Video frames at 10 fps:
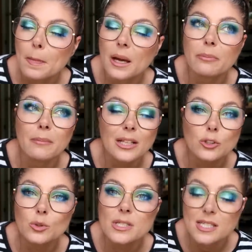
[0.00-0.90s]
I might
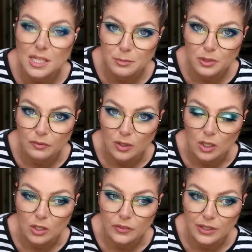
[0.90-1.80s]
do a separate
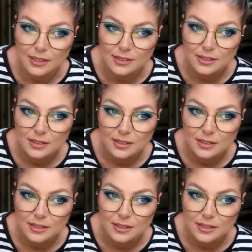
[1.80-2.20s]
vlog on that.